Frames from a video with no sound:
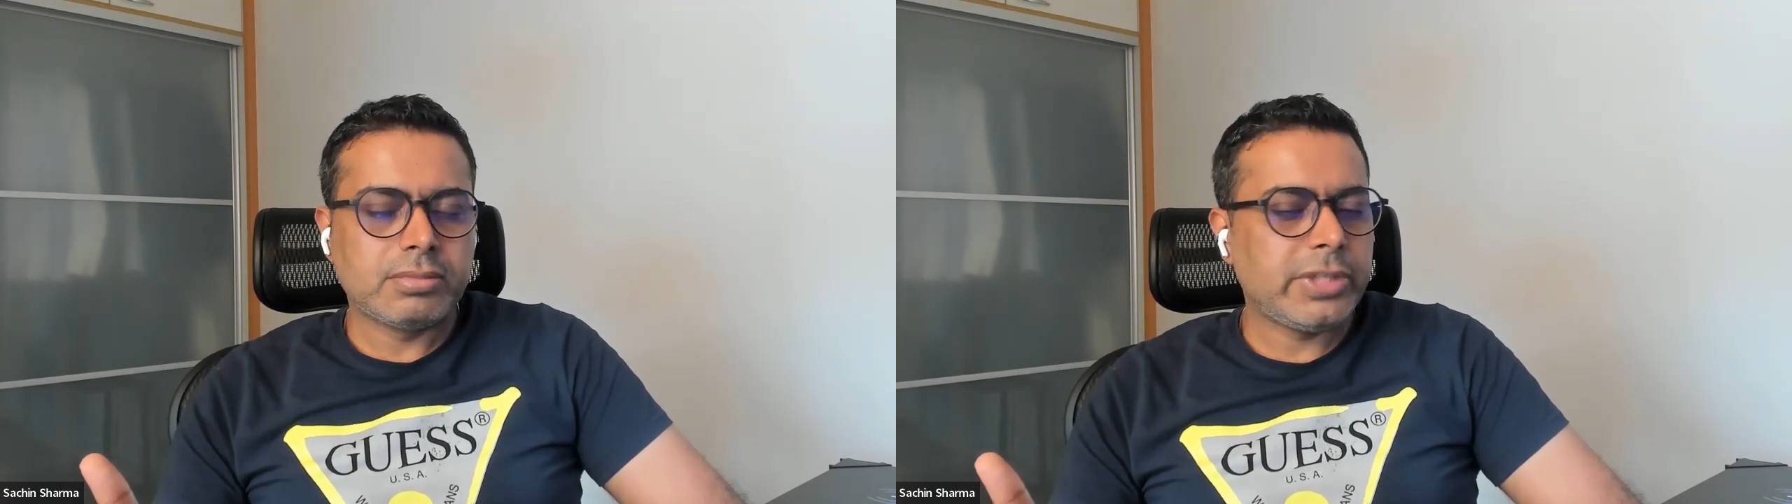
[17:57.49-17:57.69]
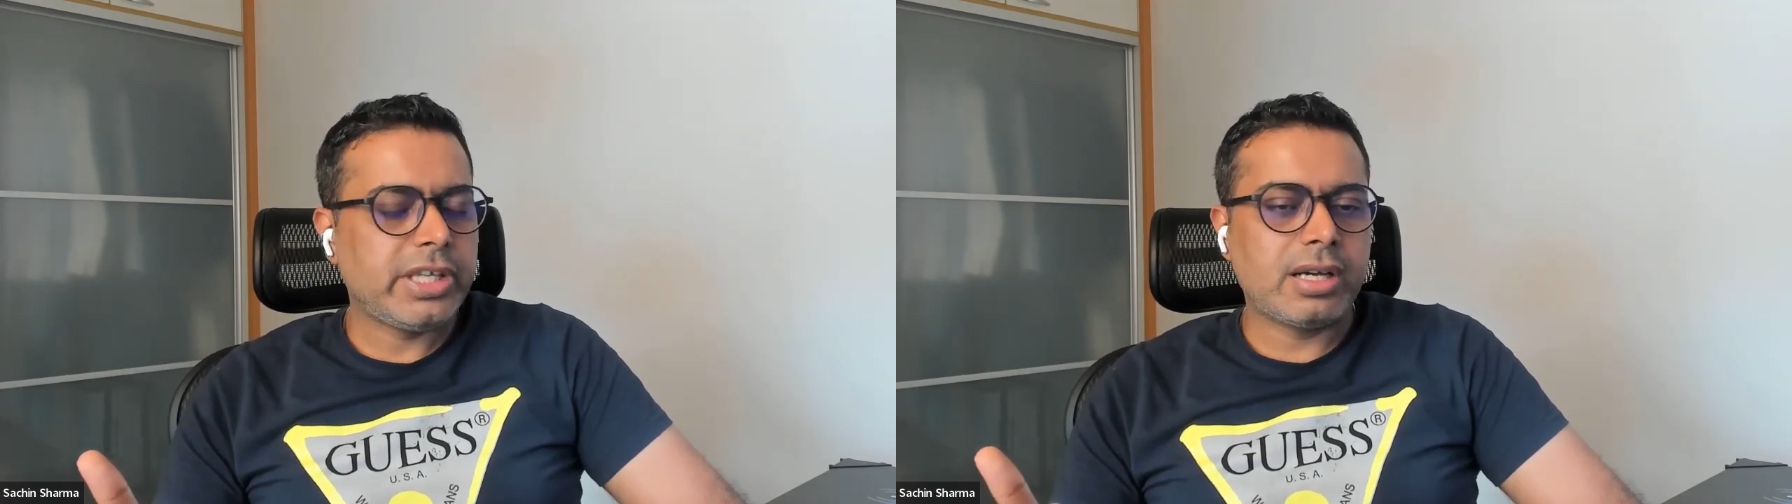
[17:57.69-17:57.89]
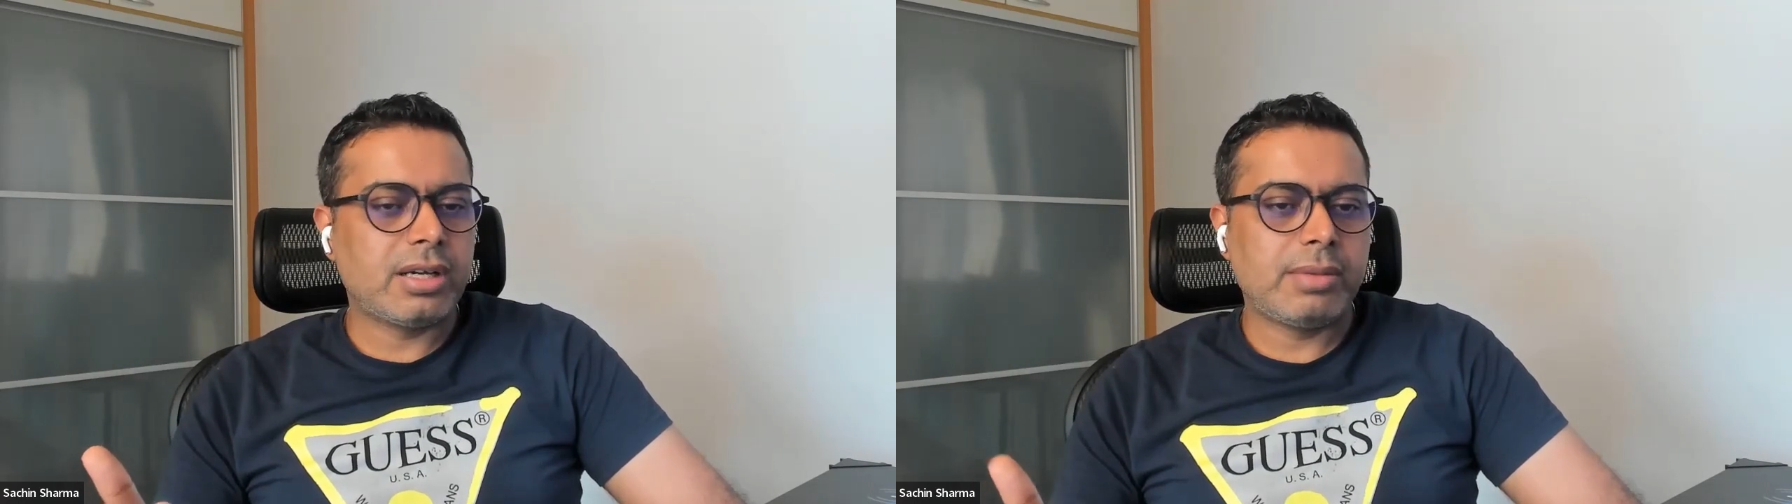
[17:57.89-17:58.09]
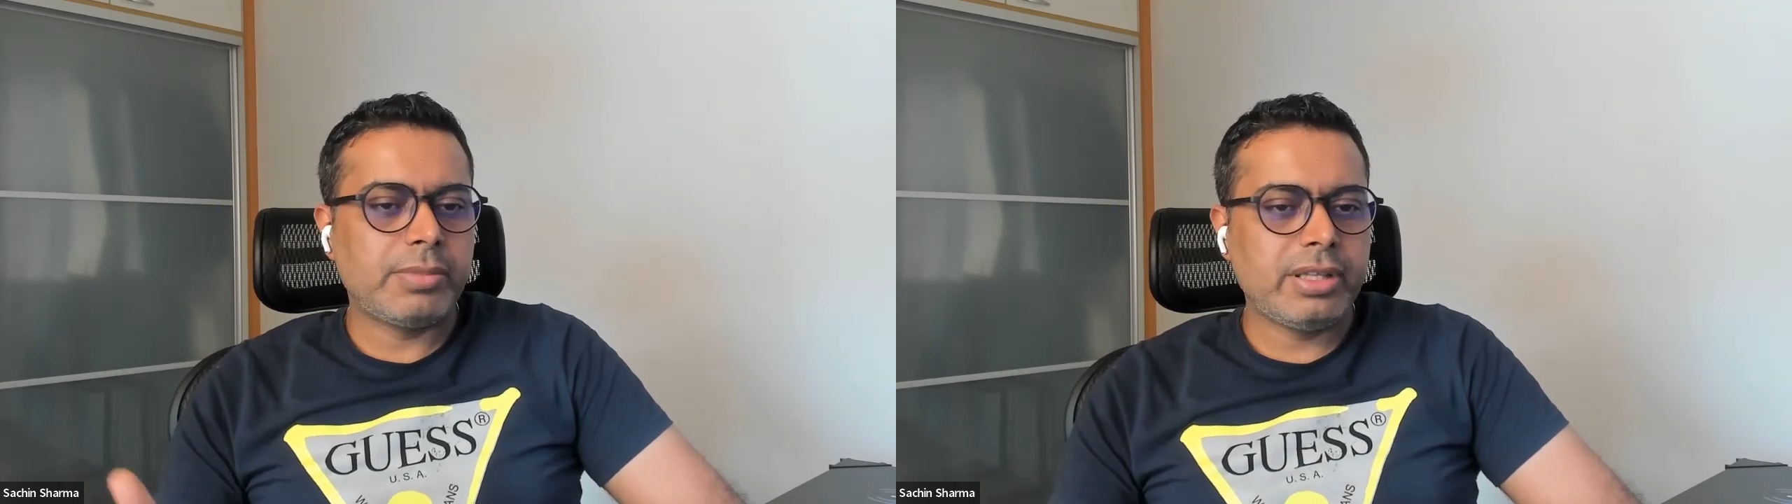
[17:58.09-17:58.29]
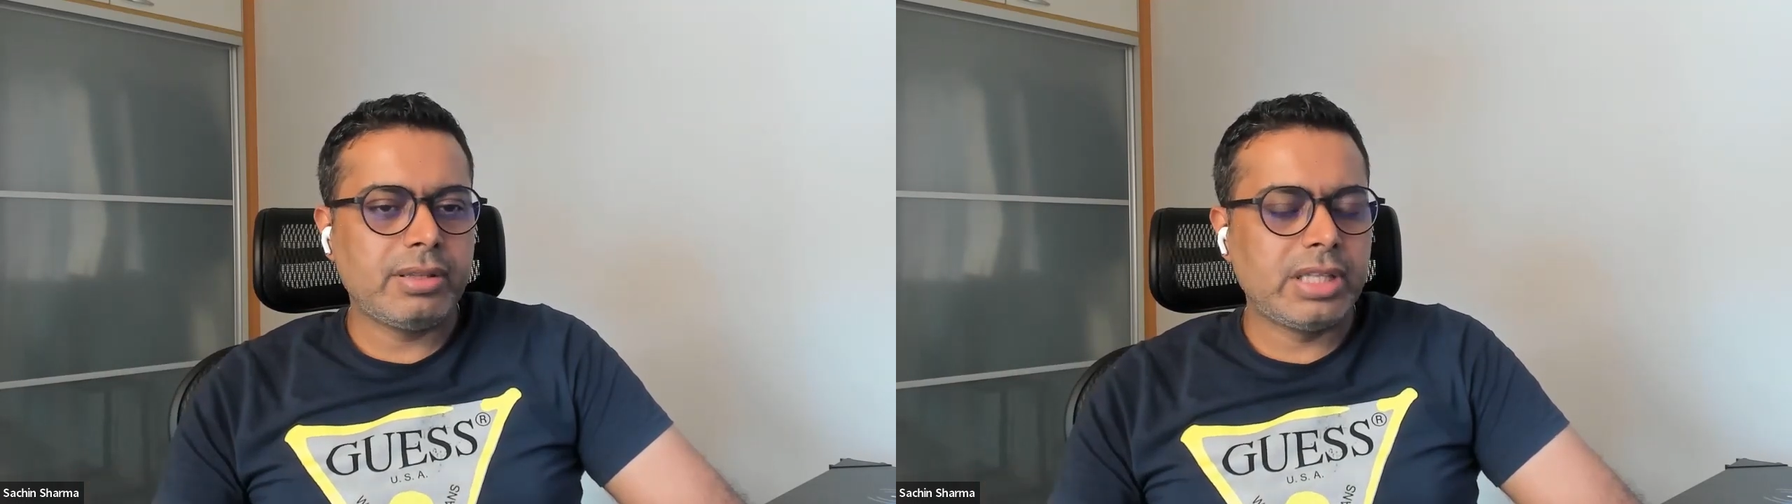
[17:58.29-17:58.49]
yeah, I
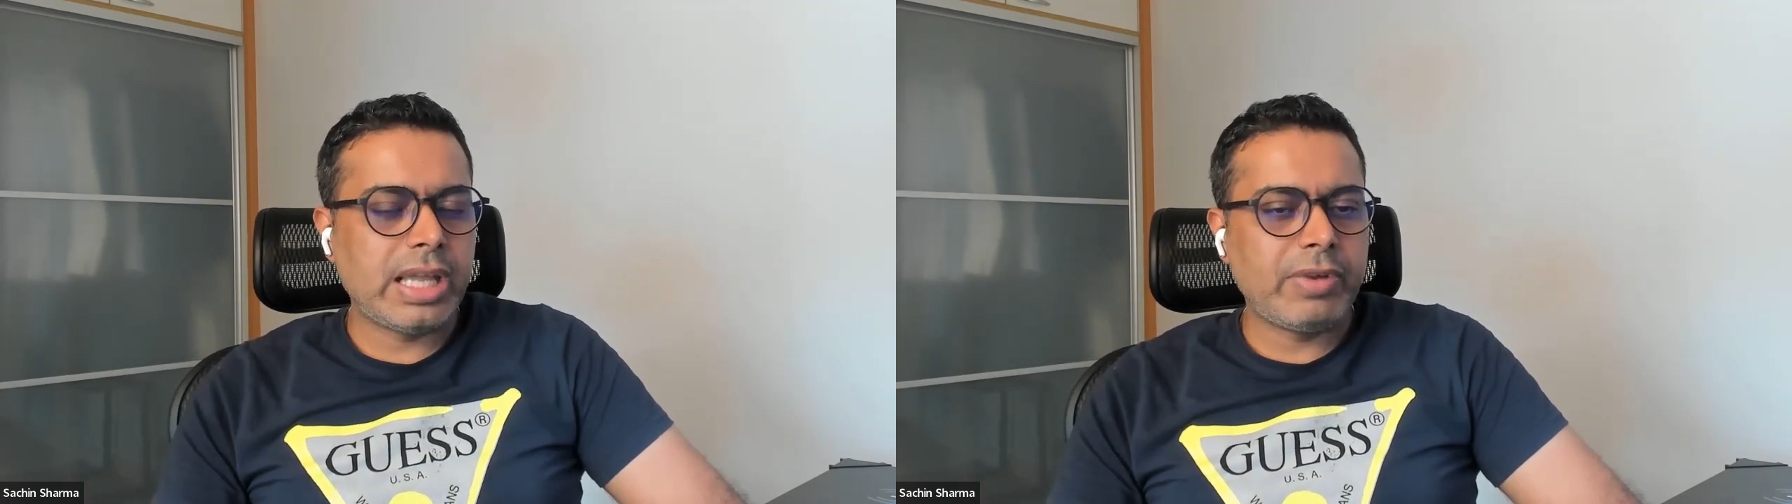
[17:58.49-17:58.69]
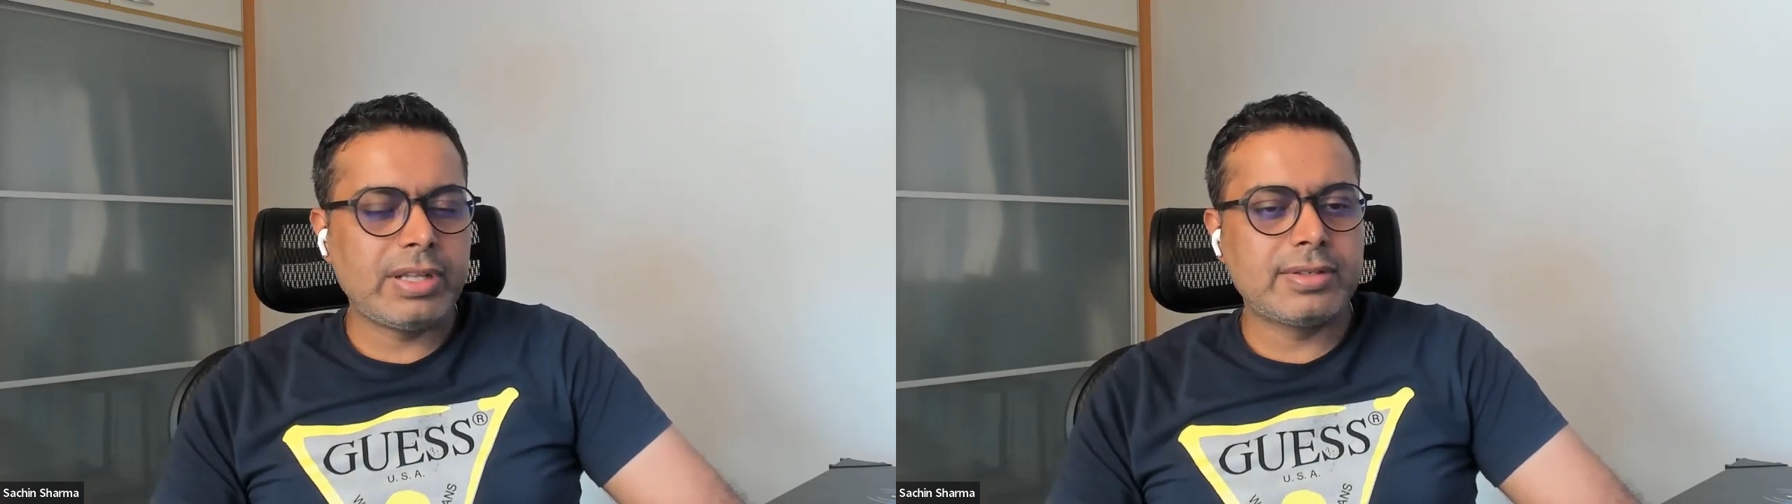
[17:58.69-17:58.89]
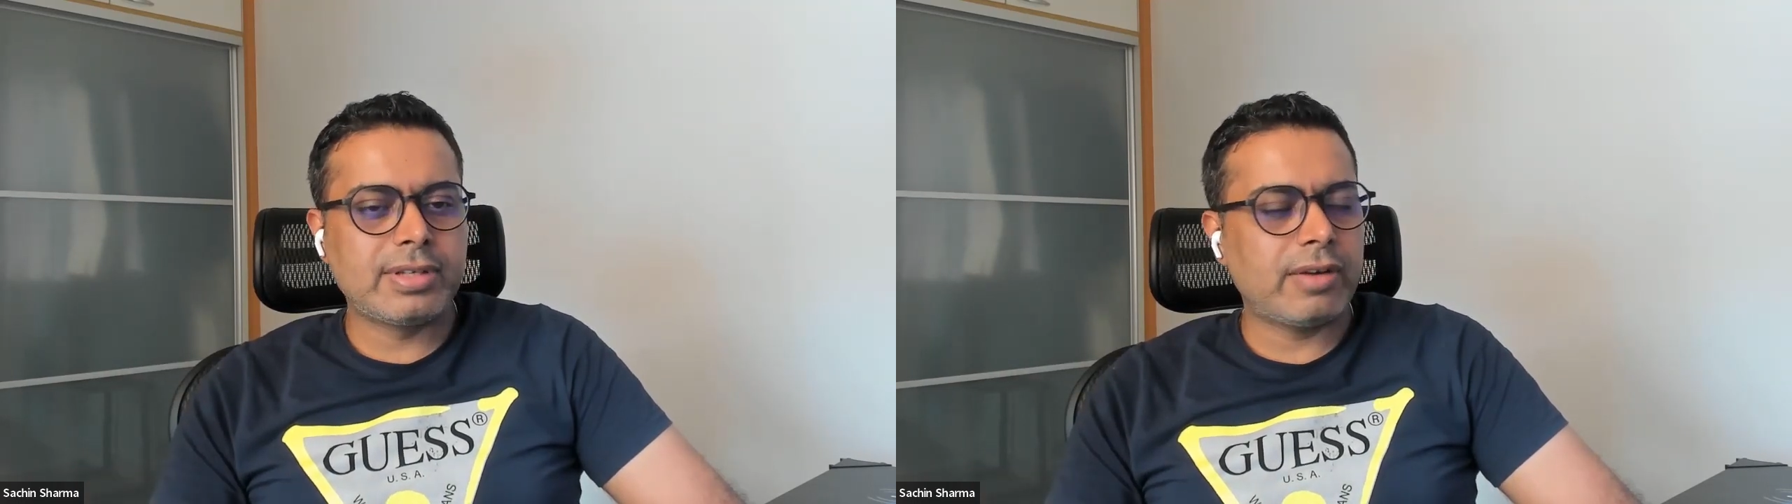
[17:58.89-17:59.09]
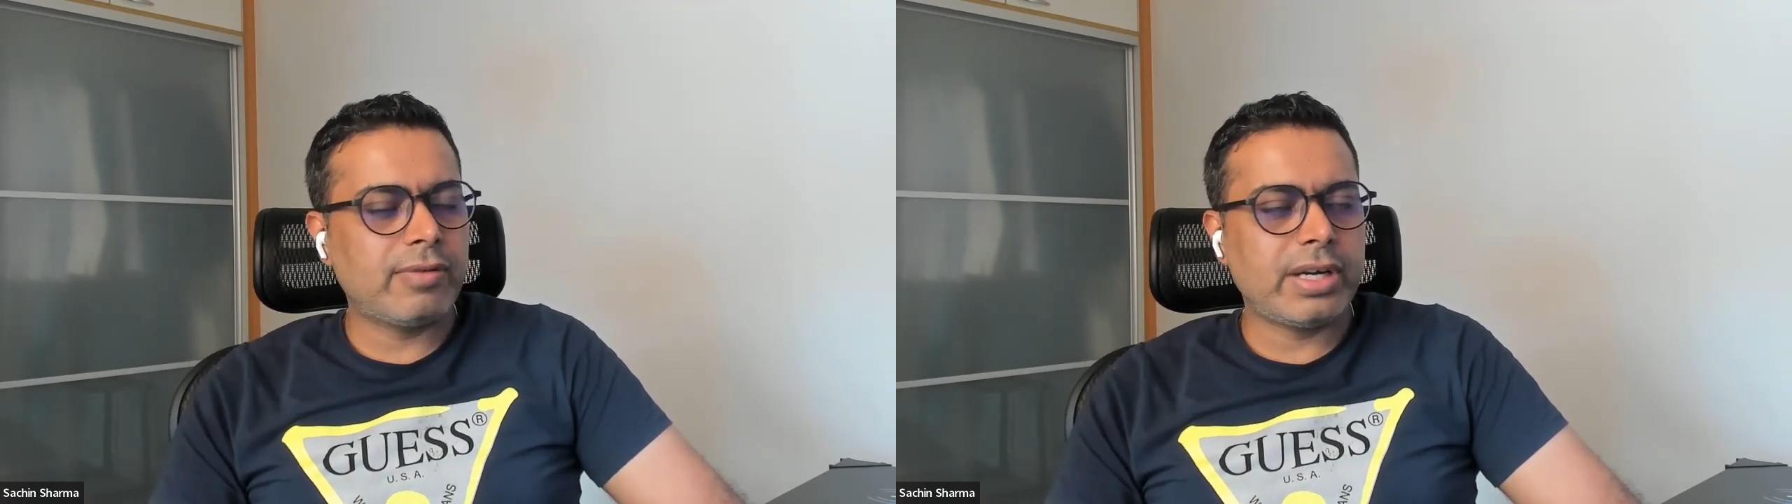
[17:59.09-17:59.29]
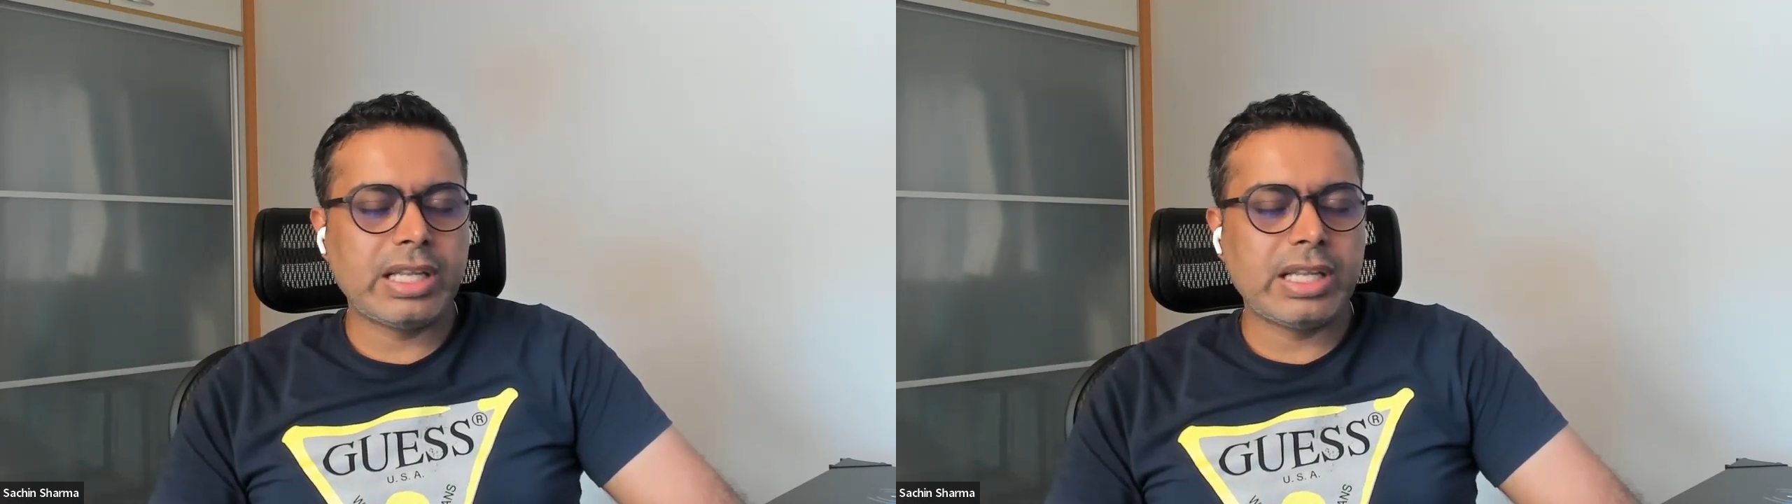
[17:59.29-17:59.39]
mean, they will serve and